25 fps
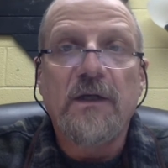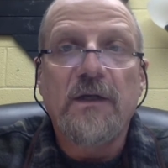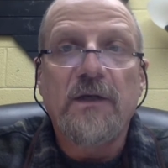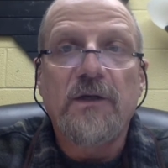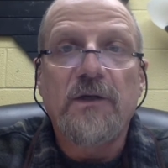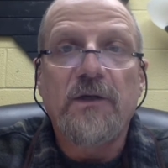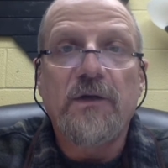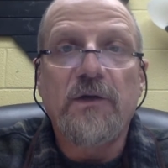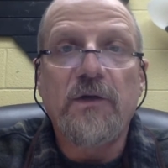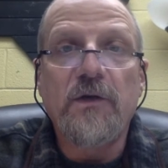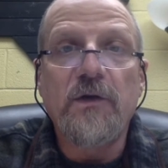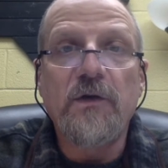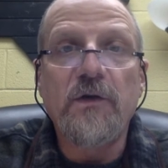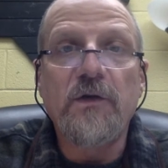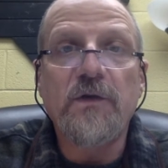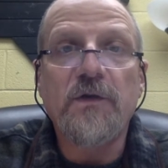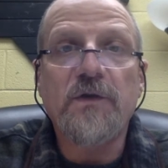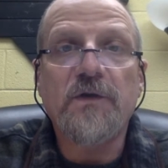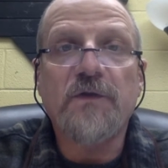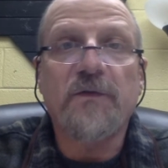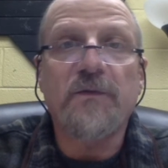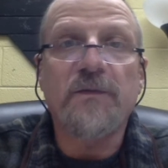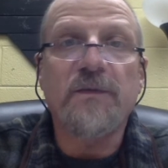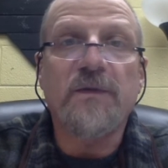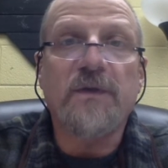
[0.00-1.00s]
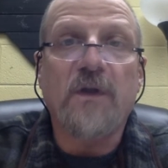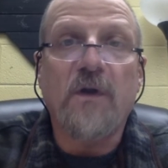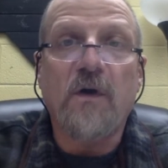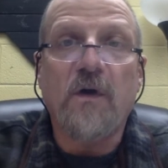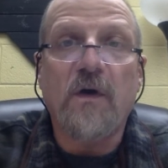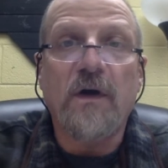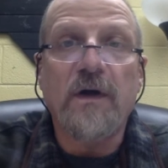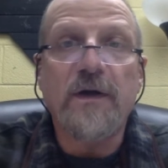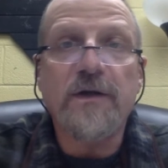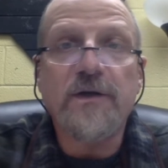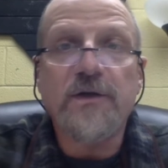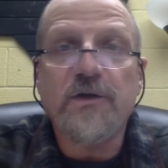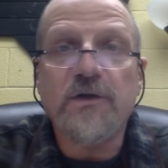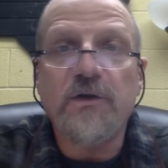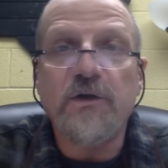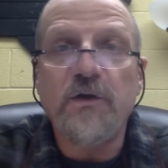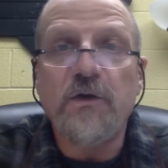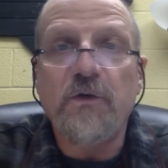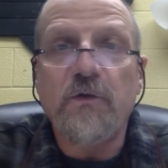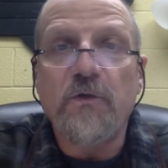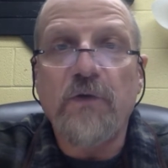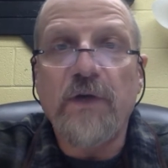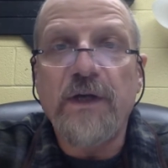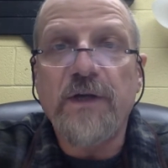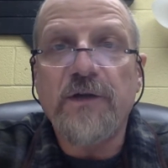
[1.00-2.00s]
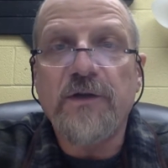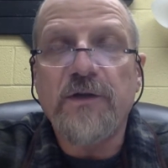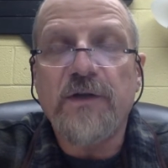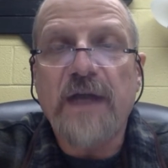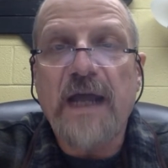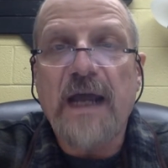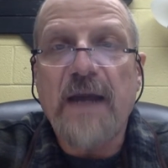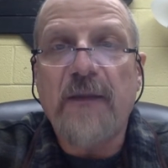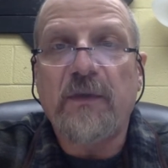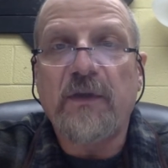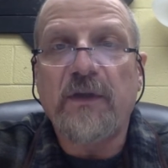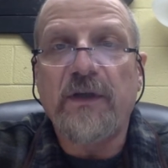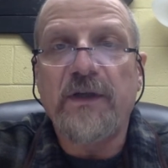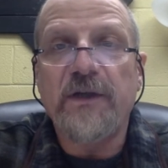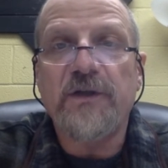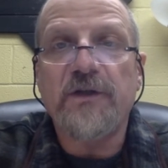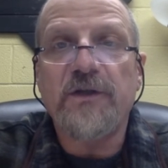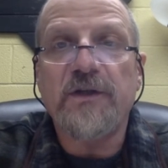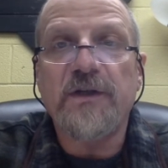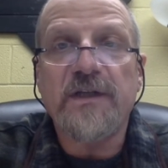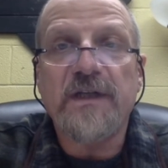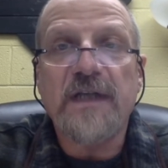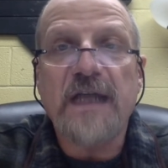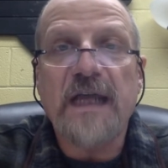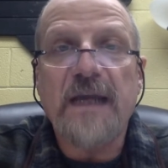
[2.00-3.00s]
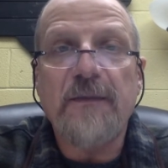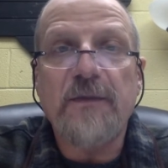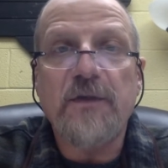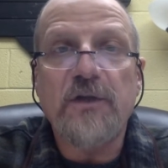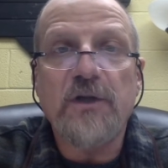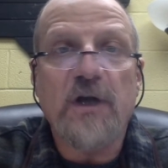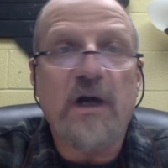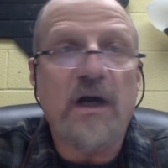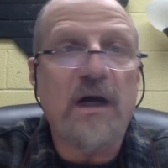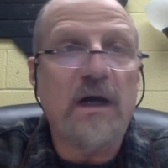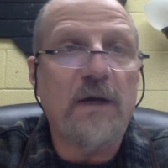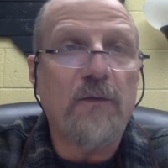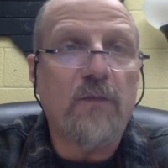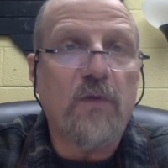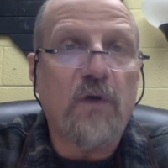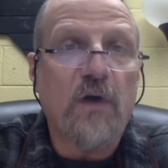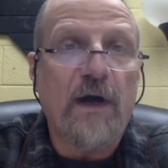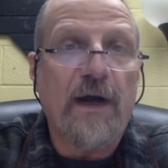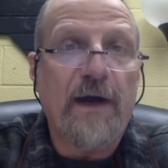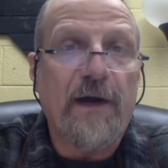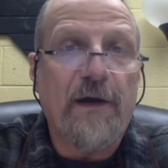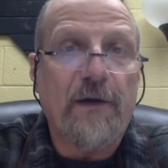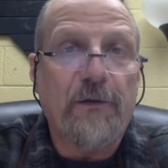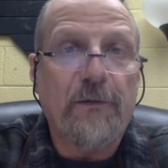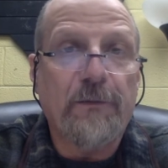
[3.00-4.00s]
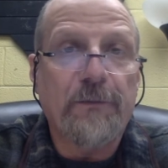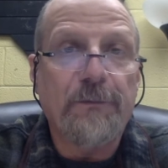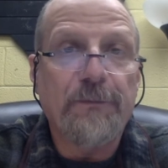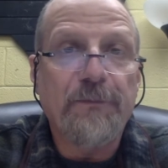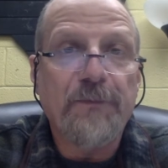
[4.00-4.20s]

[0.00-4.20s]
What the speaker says: News from Lawrence soon reached an abolitionist named John Brown.